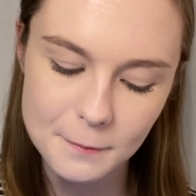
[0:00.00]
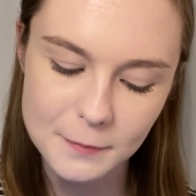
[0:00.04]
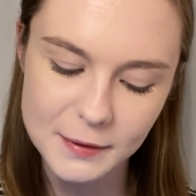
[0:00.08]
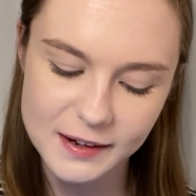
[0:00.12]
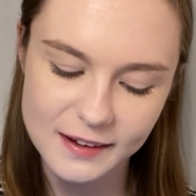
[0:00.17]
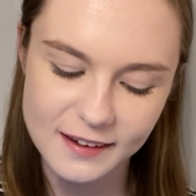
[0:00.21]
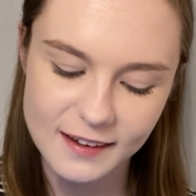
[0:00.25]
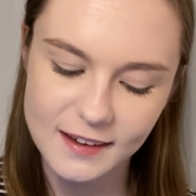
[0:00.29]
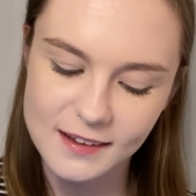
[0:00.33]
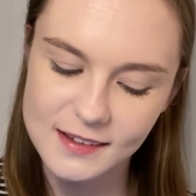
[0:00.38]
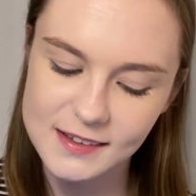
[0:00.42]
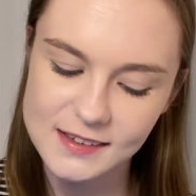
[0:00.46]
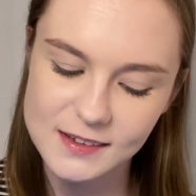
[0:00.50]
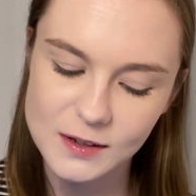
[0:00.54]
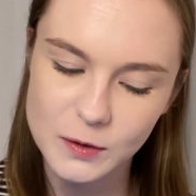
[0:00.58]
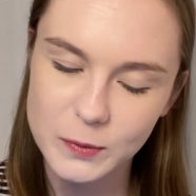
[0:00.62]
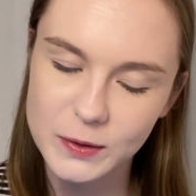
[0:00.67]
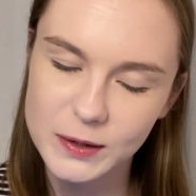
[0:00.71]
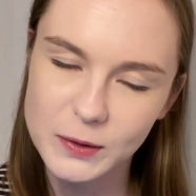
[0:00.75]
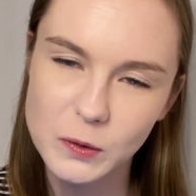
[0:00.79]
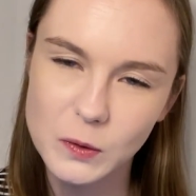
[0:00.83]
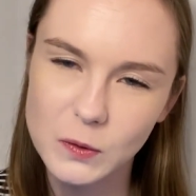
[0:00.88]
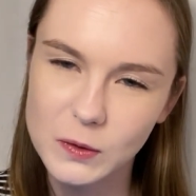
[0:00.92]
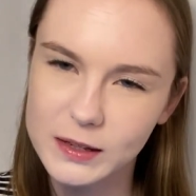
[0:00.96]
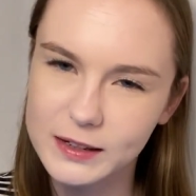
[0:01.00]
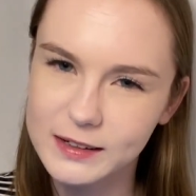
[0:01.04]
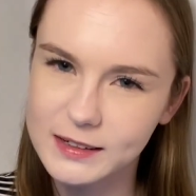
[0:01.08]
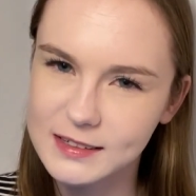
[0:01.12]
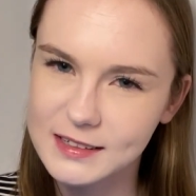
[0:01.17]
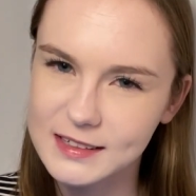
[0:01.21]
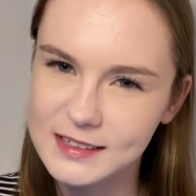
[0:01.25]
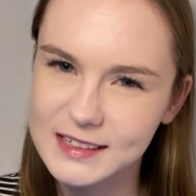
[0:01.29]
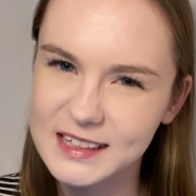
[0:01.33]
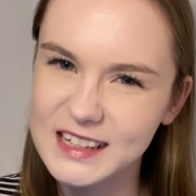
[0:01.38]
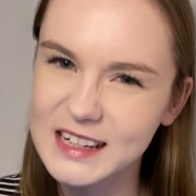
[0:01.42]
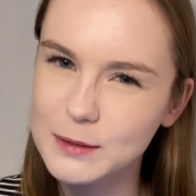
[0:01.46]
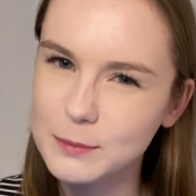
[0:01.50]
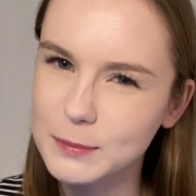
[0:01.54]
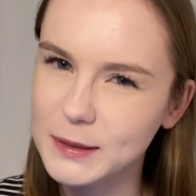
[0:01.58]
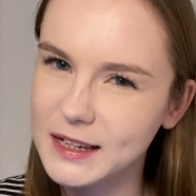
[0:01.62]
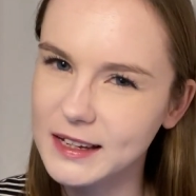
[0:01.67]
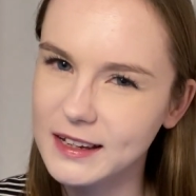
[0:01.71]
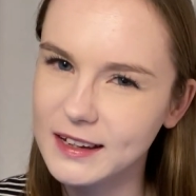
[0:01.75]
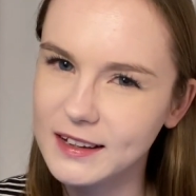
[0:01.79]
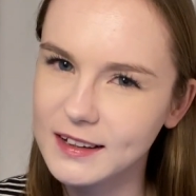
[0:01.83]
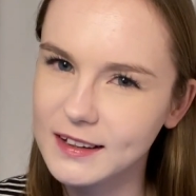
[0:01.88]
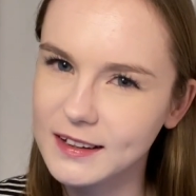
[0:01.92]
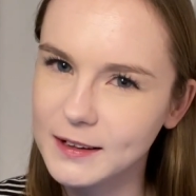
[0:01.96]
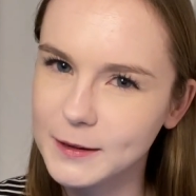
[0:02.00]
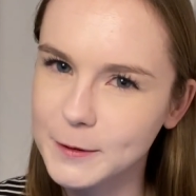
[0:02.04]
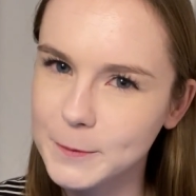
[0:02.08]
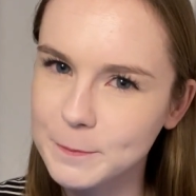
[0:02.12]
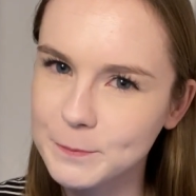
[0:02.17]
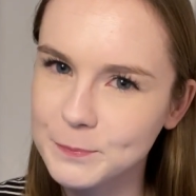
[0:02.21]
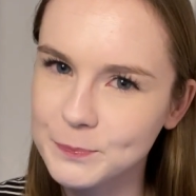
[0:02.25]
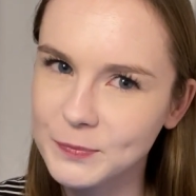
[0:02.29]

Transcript: But I guess I would call it TPing,